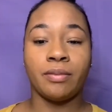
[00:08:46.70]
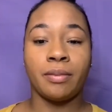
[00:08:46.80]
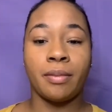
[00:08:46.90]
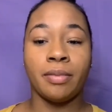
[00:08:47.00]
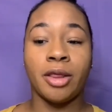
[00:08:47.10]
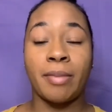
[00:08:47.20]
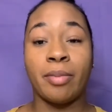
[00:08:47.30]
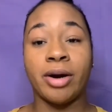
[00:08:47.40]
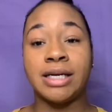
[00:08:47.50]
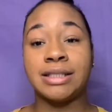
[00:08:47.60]
my
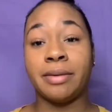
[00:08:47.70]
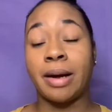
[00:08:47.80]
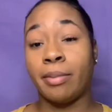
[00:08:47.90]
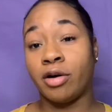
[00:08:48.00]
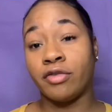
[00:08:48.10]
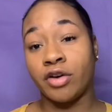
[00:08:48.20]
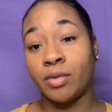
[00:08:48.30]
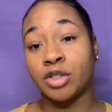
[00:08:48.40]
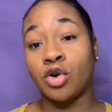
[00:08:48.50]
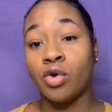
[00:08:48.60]
pregnancy, my boyfriend
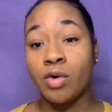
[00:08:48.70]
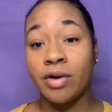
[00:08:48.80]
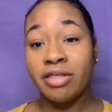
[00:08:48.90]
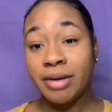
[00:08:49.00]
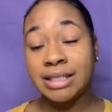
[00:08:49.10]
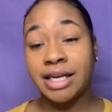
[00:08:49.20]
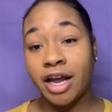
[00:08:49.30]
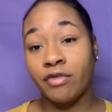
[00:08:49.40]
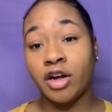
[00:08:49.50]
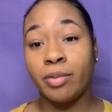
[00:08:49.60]
was going with me to
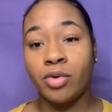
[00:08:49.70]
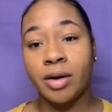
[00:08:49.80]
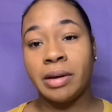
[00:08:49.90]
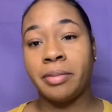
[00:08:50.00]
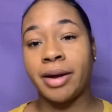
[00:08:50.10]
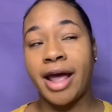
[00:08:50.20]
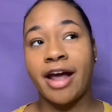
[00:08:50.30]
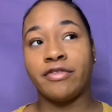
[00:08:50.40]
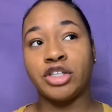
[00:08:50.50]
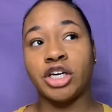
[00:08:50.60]
every appointment, but
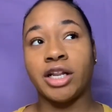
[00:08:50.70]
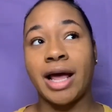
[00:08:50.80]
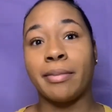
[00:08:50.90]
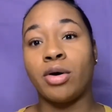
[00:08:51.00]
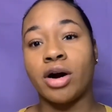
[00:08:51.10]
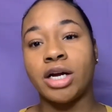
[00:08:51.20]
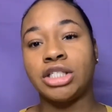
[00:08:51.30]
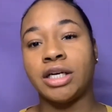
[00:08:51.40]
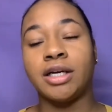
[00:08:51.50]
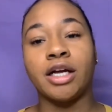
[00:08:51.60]
after March,
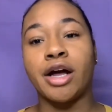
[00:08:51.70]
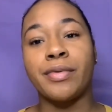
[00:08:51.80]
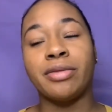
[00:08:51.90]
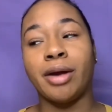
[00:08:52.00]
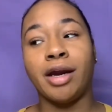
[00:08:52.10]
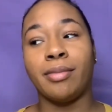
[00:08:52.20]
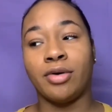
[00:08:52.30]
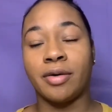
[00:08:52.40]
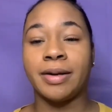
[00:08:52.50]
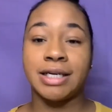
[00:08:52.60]
he couldn't go with me
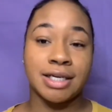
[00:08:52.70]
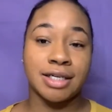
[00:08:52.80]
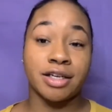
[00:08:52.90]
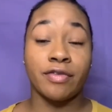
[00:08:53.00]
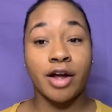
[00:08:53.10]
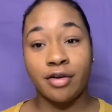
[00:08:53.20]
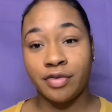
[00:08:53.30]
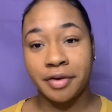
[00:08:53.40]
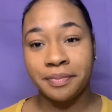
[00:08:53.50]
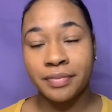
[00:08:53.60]
anymore because of
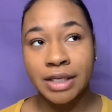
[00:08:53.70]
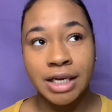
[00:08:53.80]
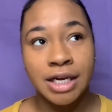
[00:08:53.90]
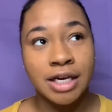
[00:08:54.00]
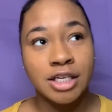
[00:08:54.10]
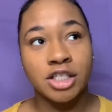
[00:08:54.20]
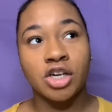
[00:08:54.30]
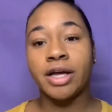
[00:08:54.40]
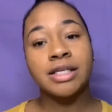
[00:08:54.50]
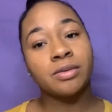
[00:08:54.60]
COVID. So
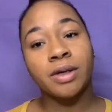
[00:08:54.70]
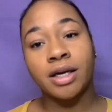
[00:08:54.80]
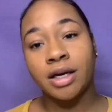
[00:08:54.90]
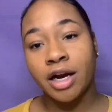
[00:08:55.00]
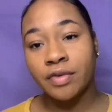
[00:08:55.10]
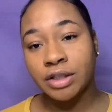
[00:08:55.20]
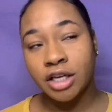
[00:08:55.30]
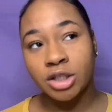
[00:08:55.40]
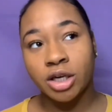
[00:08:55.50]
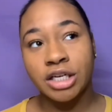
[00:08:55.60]
that's when everything
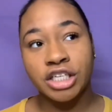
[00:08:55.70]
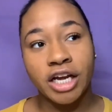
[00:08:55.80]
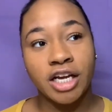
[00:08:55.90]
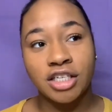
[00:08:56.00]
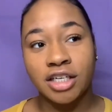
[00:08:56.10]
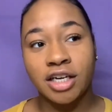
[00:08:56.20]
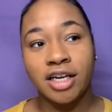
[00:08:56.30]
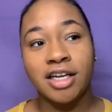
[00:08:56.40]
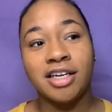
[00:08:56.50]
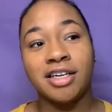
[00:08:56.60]
started changing.
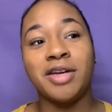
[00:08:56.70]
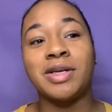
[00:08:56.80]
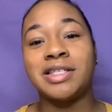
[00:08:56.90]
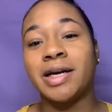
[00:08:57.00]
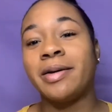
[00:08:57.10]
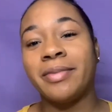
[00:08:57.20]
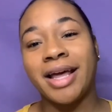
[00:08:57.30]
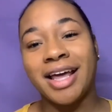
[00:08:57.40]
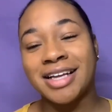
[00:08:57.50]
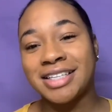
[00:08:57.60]
He was so
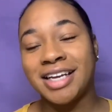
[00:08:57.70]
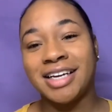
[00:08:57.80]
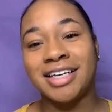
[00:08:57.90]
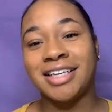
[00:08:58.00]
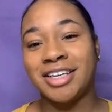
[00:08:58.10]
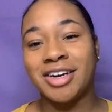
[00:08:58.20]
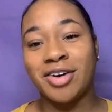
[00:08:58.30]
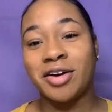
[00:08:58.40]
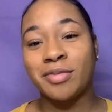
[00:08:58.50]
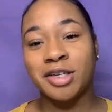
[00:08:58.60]
mad because he couldn't,
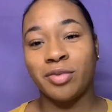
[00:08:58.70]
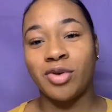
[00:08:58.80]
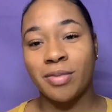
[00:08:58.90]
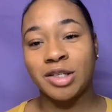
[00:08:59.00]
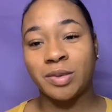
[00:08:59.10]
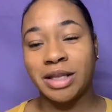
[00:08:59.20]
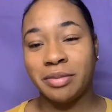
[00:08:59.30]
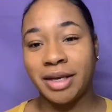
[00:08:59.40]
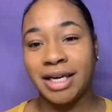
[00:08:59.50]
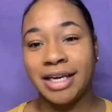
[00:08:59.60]
come to the appointments with
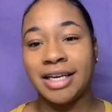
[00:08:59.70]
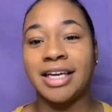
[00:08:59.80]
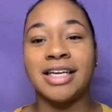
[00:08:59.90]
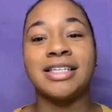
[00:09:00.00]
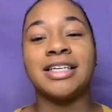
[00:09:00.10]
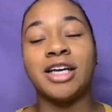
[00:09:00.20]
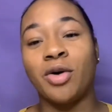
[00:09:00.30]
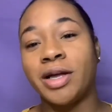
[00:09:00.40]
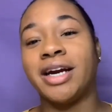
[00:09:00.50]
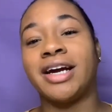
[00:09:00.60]
me and go
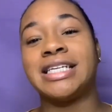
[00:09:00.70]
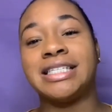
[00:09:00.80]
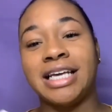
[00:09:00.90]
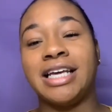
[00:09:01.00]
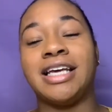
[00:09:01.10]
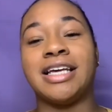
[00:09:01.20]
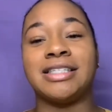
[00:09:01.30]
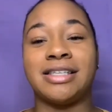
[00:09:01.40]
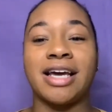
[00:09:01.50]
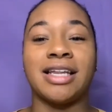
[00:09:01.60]
in there and see
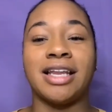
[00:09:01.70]
exactly